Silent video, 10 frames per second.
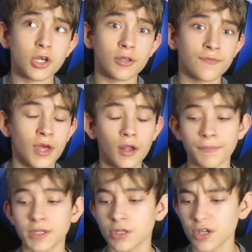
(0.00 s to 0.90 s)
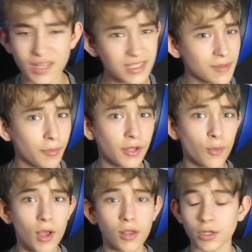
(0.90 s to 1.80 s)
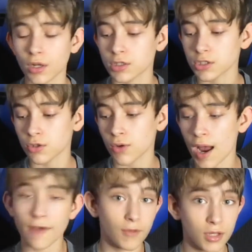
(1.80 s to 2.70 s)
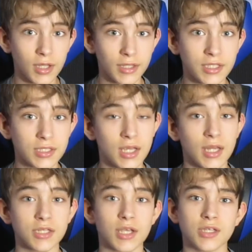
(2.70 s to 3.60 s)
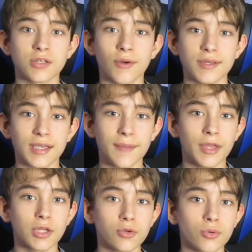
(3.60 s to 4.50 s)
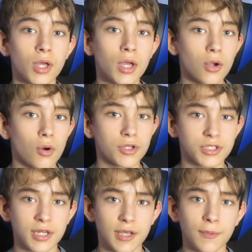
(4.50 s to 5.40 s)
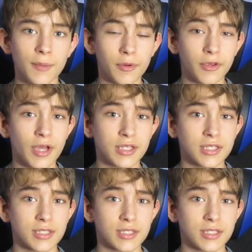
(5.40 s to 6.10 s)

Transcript: I'll leave that up here, and that did pretty well. And also, I really like this, and as you guys know, I did get my new corn snake reaper. You guys can